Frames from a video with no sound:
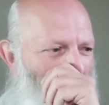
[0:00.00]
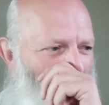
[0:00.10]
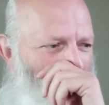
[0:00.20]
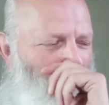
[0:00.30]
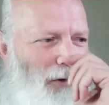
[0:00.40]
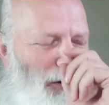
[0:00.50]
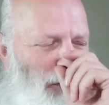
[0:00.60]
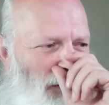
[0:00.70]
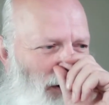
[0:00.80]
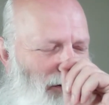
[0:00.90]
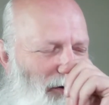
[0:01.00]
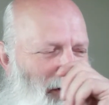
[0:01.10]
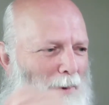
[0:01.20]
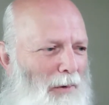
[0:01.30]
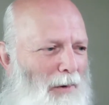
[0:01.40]
all of whom were
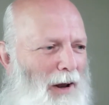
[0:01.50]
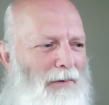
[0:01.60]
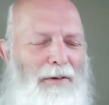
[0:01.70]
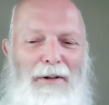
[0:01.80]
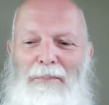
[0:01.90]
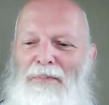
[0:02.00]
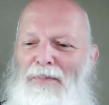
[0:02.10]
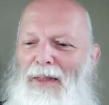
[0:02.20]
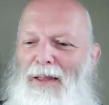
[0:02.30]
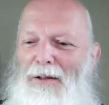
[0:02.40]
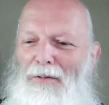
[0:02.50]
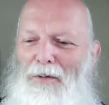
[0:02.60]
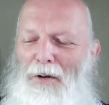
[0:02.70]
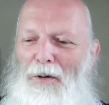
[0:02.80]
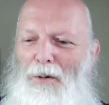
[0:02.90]
extremely grateful
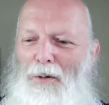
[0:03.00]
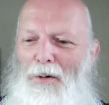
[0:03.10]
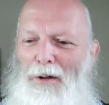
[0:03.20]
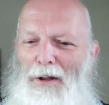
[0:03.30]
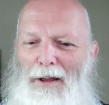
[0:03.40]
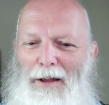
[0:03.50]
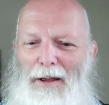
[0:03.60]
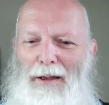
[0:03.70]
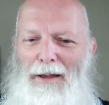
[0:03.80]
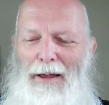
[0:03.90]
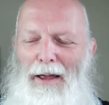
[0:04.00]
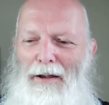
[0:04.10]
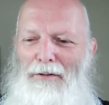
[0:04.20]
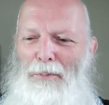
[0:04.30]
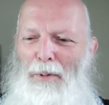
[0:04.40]
for your
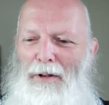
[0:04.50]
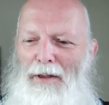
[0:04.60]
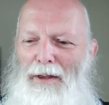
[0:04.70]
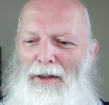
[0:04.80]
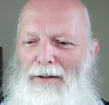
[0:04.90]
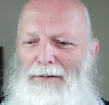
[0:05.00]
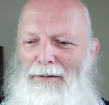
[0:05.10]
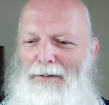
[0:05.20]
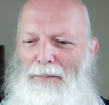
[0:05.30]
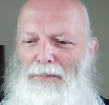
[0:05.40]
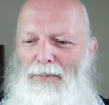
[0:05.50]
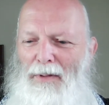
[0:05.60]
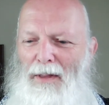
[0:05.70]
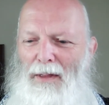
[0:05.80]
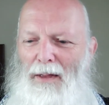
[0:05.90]
expertise.
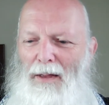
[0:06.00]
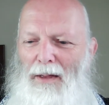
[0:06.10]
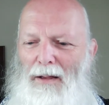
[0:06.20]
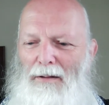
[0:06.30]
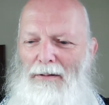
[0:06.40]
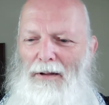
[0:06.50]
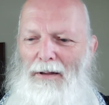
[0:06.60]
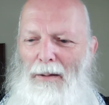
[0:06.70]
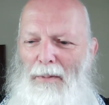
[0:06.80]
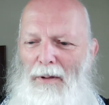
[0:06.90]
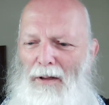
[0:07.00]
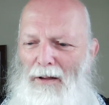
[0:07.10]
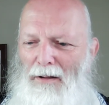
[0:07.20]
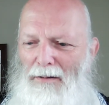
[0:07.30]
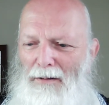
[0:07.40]
Setama,
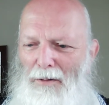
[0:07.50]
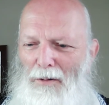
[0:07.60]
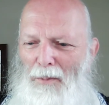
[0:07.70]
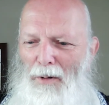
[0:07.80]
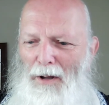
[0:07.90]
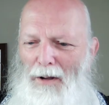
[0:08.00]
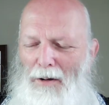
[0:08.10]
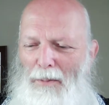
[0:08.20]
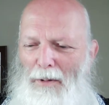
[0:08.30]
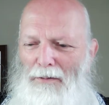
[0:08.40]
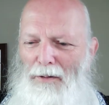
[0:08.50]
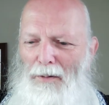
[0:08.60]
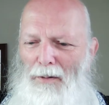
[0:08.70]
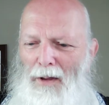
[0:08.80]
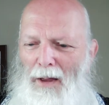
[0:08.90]
good morning. God bless
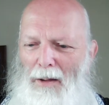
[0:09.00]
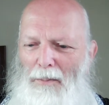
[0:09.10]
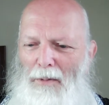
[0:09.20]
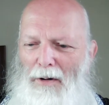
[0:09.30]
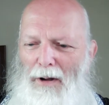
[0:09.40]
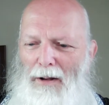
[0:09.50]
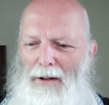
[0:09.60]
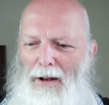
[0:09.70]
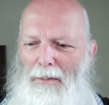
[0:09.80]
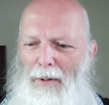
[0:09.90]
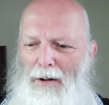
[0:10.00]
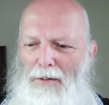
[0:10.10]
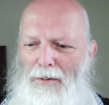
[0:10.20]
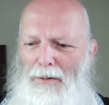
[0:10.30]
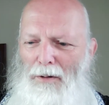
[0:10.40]
you. Maria Dana
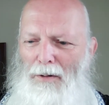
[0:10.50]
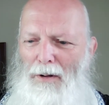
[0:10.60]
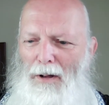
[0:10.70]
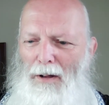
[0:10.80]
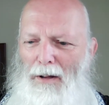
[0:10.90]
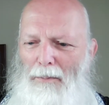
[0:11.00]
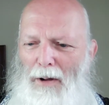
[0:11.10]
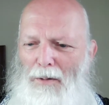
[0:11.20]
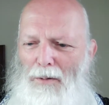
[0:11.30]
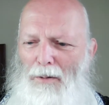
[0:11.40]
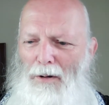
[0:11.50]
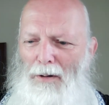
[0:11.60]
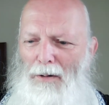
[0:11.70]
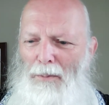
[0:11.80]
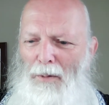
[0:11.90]
Bagu,
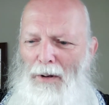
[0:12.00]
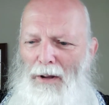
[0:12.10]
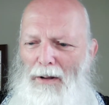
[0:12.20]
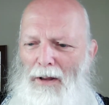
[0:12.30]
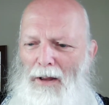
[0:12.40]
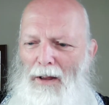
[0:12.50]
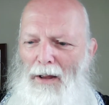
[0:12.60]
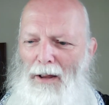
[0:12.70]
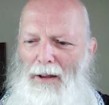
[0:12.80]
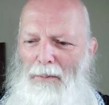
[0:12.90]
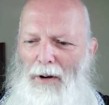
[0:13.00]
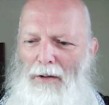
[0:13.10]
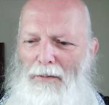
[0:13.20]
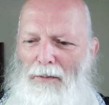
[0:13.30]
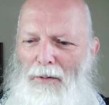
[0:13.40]
good morning.
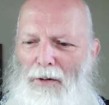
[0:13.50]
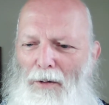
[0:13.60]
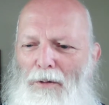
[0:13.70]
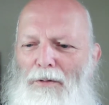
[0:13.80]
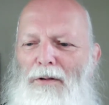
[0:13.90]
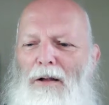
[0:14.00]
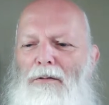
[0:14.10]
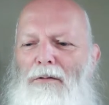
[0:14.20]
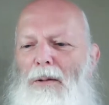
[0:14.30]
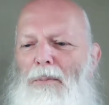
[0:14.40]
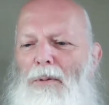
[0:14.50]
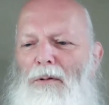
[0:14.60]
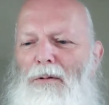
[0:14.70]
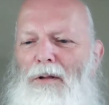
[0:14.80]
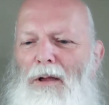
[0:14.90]
Pray for your son Philip,
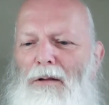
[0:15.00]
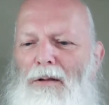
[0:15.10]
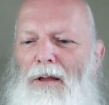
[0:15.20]
indeed.